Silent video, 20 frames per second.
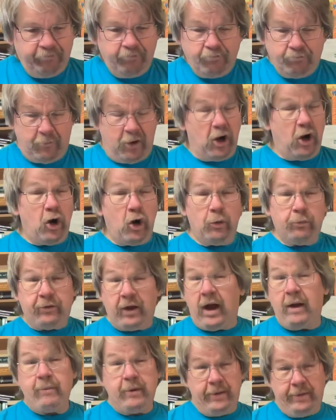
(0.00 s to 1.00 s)
Mahomes,
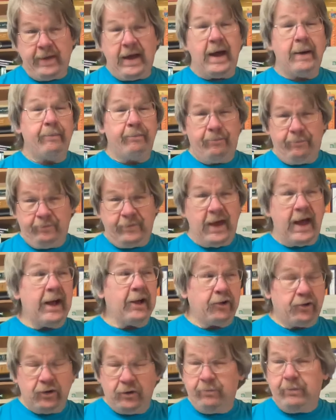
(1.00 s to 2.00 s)
I mean that
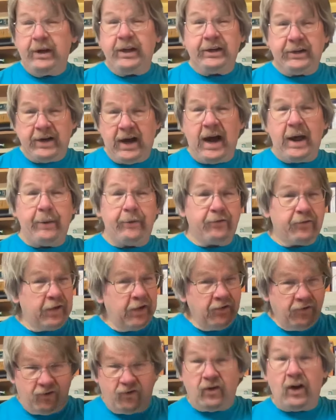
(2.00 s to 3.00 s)
that could be a
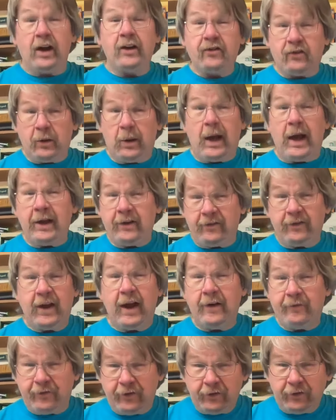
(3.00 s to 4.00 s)
dynasty just like
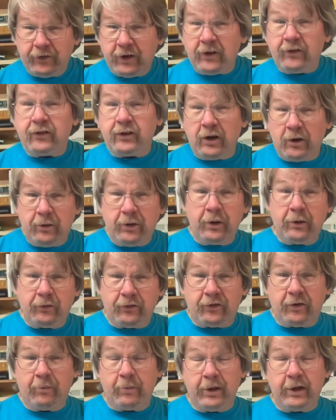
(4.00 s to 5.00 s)
San Francisco used
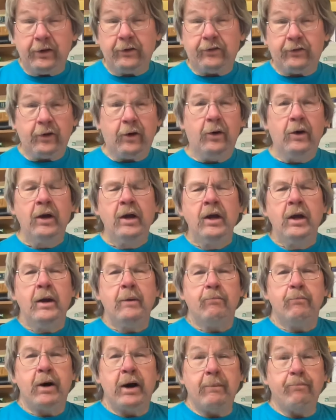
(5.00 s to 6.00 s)
to be. So,
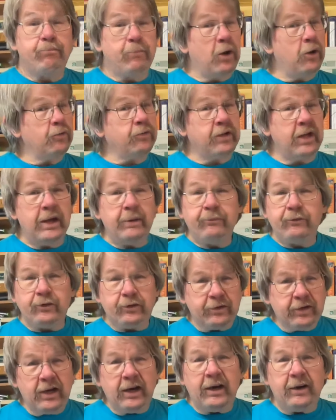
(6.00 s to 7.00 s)
but both teams are
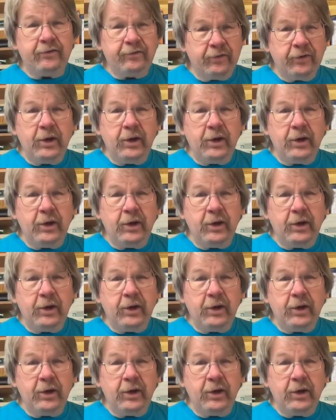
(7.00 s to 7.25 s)
tough.